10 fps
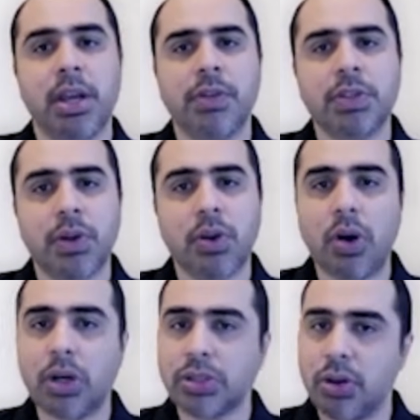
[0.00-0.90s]
which will
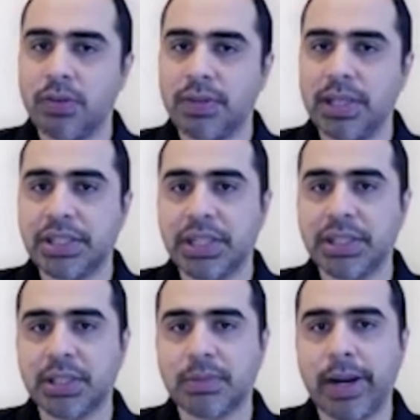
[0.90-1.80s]
cause all of these
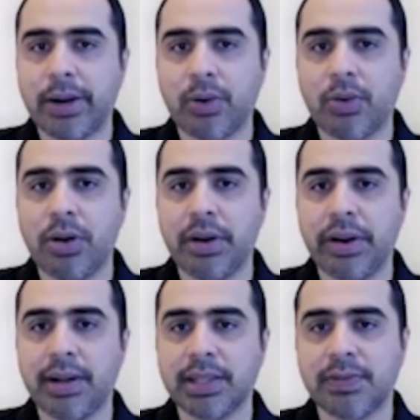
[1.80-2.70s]
changes:
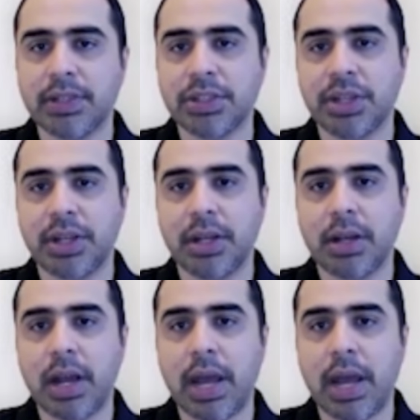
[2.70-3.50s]
mitochondrial dysfunction,